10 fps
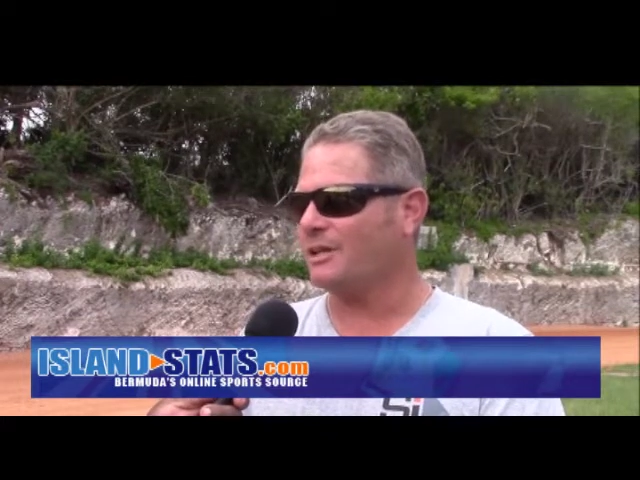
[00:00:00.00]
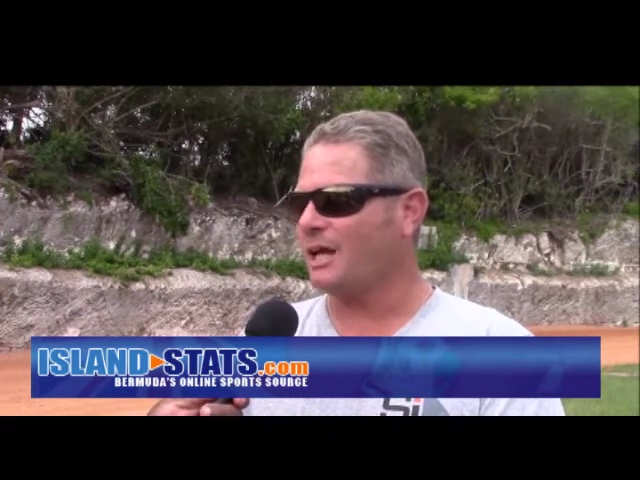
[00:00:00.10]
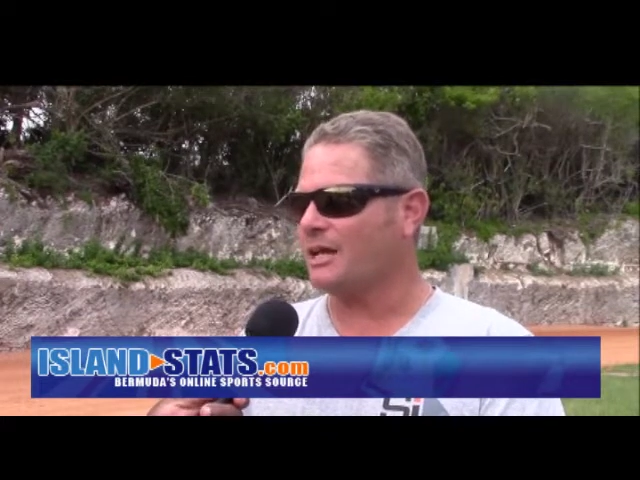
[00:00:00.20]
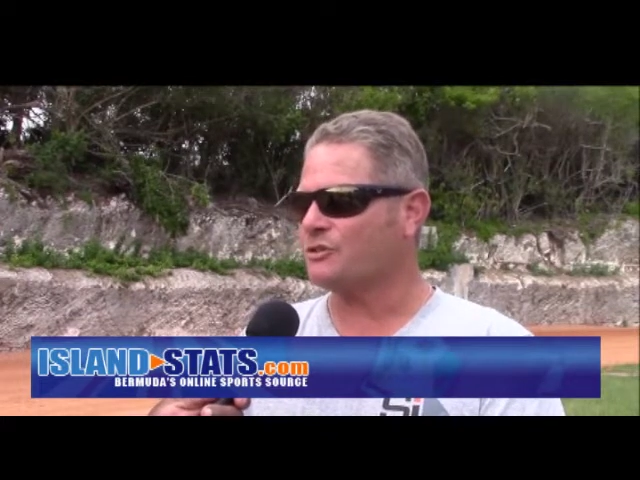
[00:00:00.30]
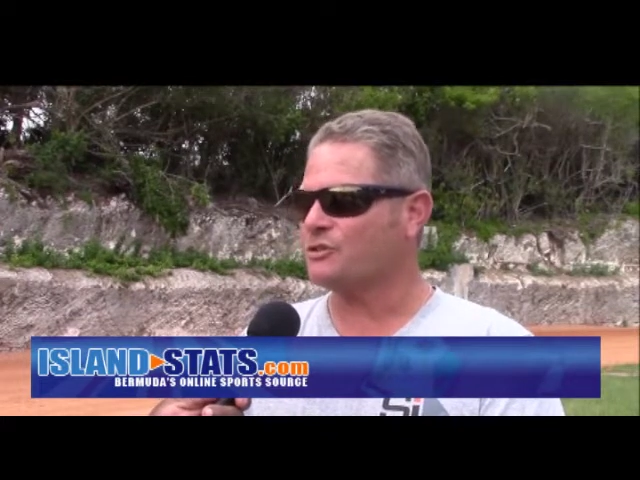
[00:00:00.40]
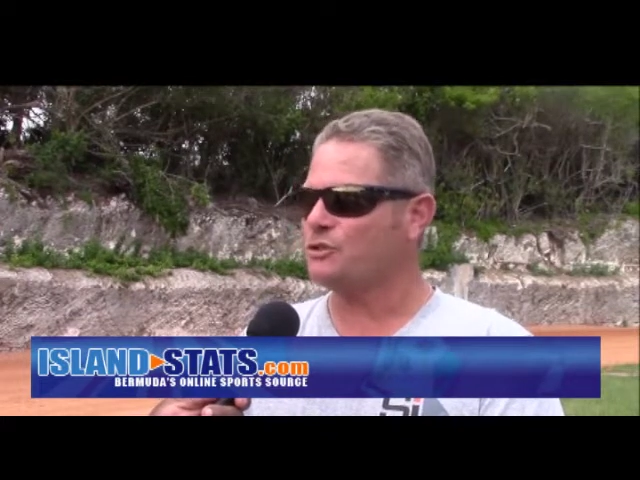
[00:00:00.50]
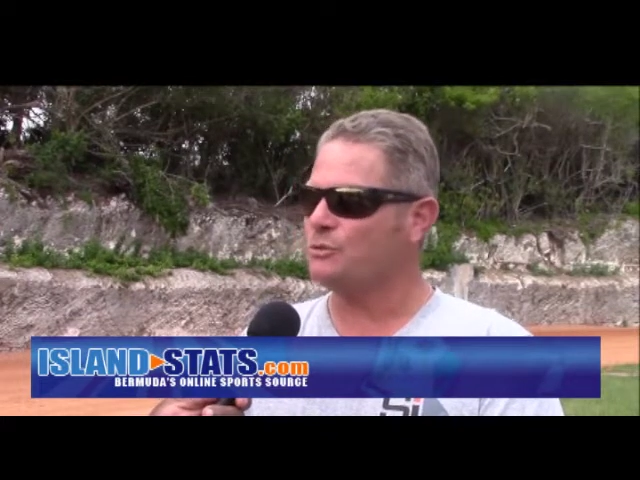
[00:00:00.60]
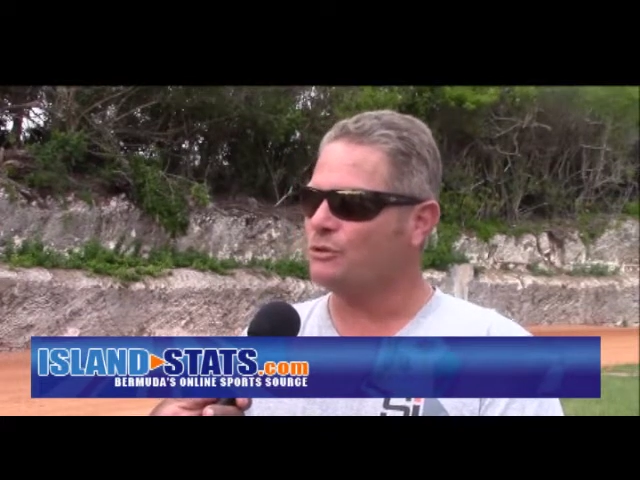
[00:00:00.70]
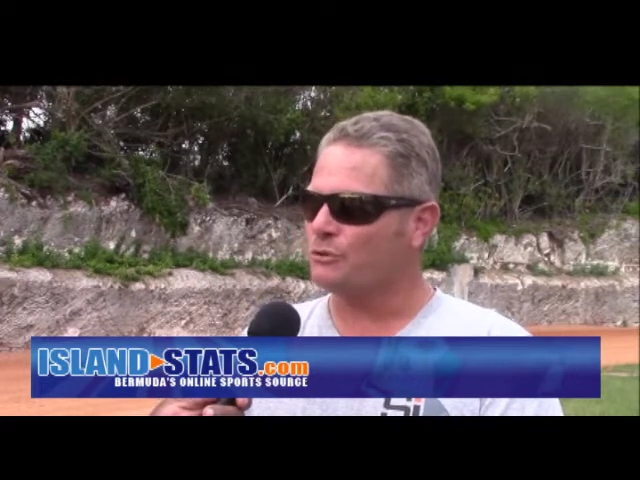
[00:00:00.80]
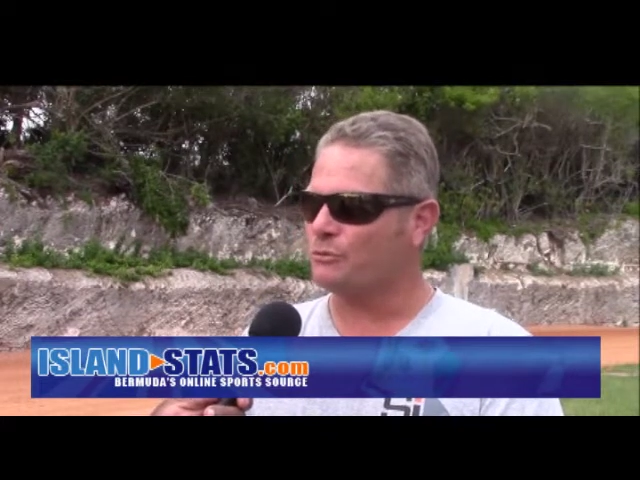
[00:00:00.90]
last
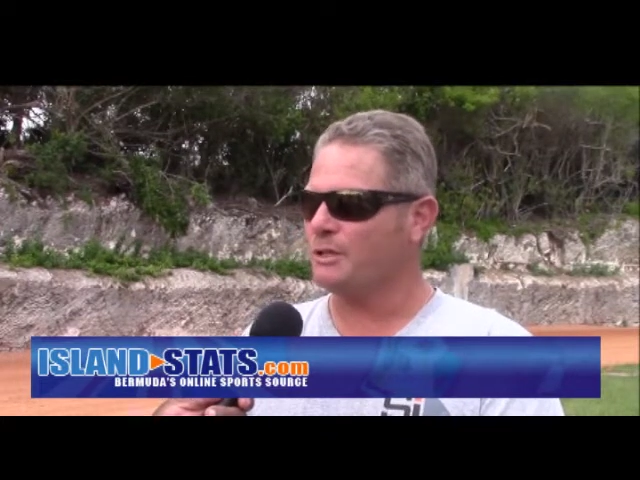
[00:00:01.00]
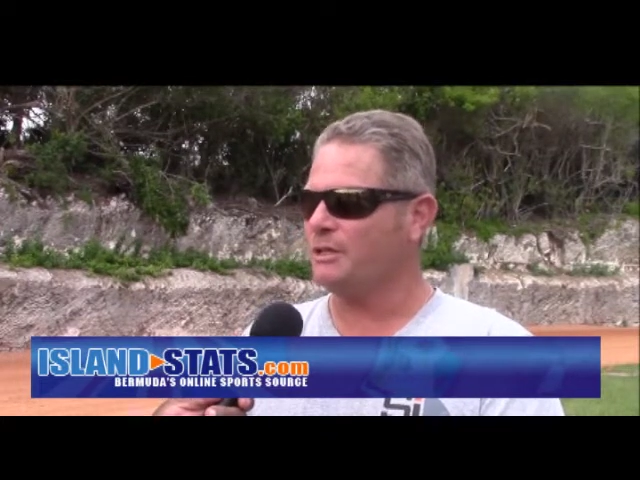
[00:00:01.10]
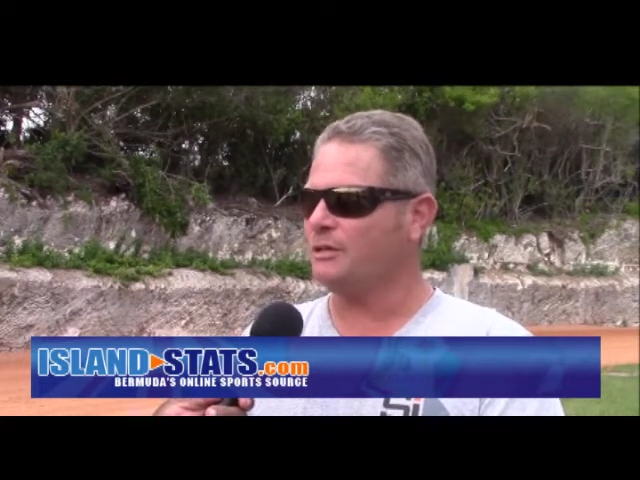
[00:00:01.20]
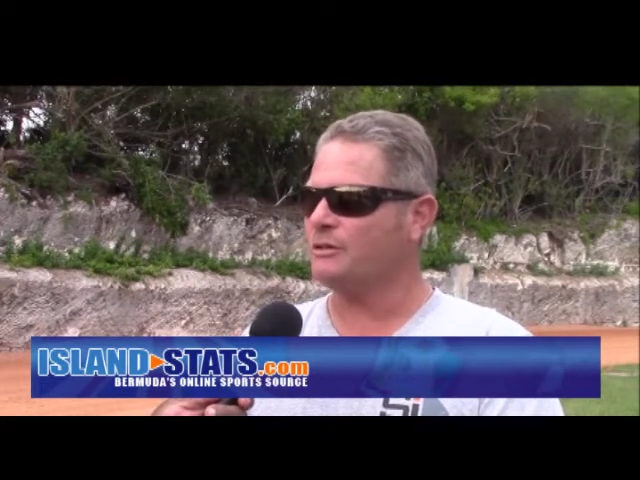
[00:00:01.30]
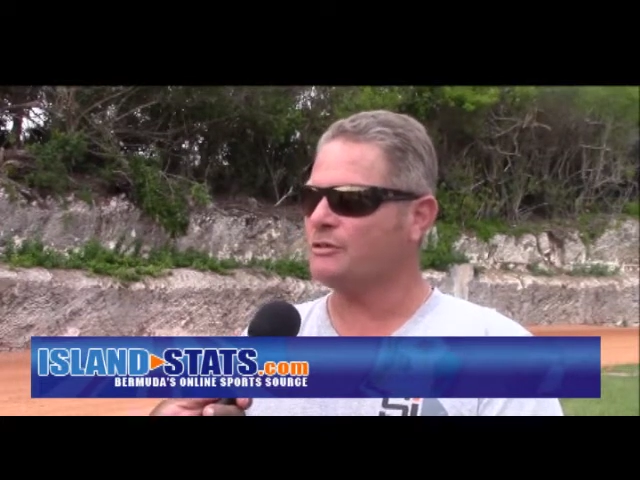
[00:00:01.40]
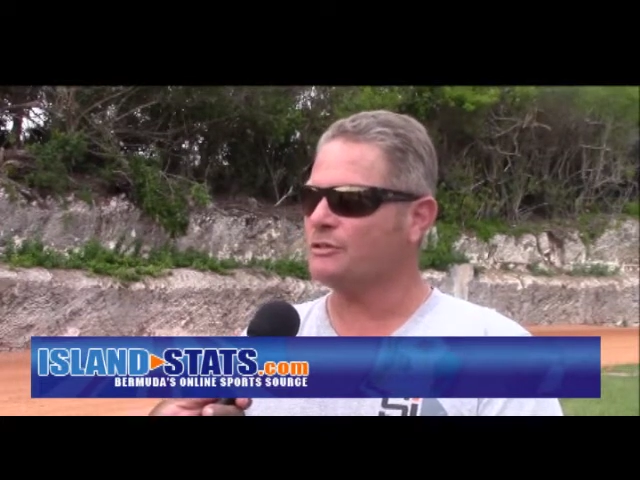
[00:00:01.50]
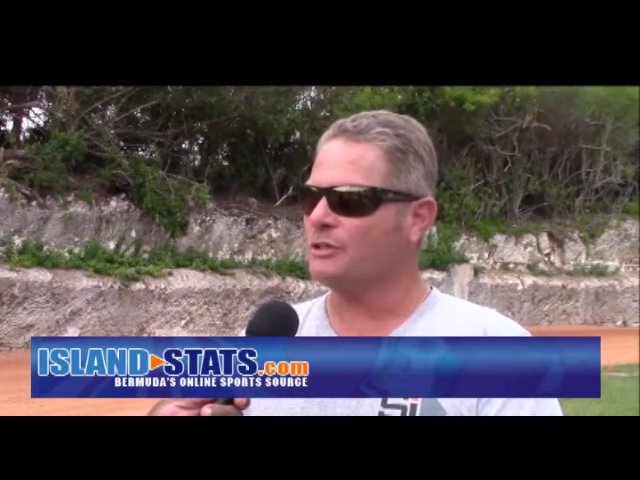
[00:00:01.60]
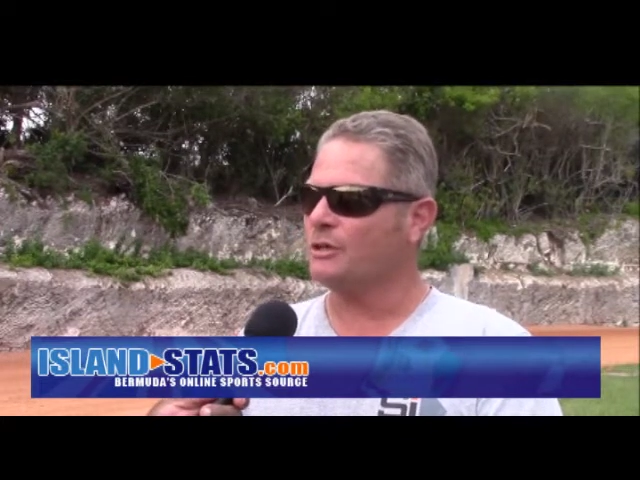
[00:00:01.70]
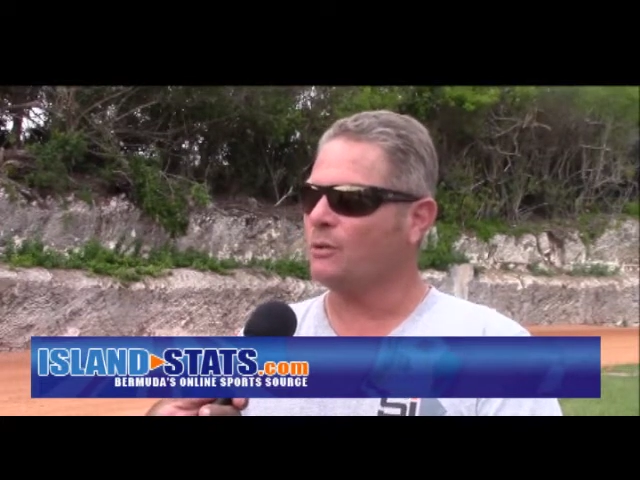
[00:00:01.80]
2 to 3 years